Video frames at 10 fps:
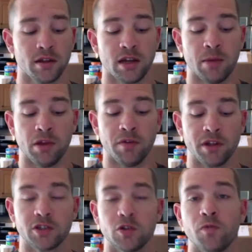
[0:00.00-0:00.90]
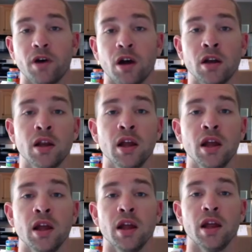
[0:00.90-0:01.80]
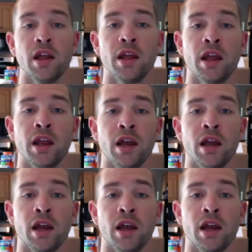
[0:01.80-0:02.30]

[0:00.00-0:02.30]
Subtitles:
I'm loving it so far, and